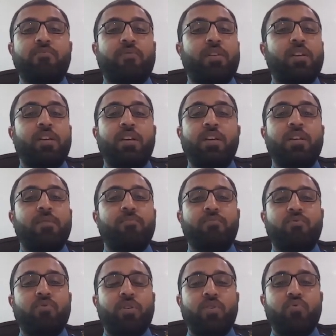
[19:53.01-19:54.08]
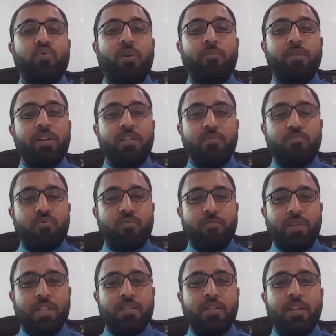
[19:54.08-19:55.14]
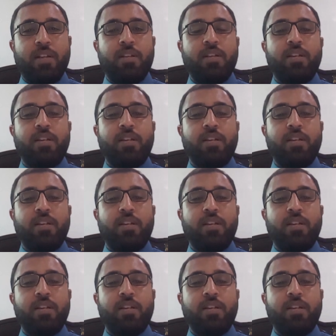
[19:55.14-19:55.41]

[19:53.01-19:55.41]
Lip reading: when he are going to update the baseline,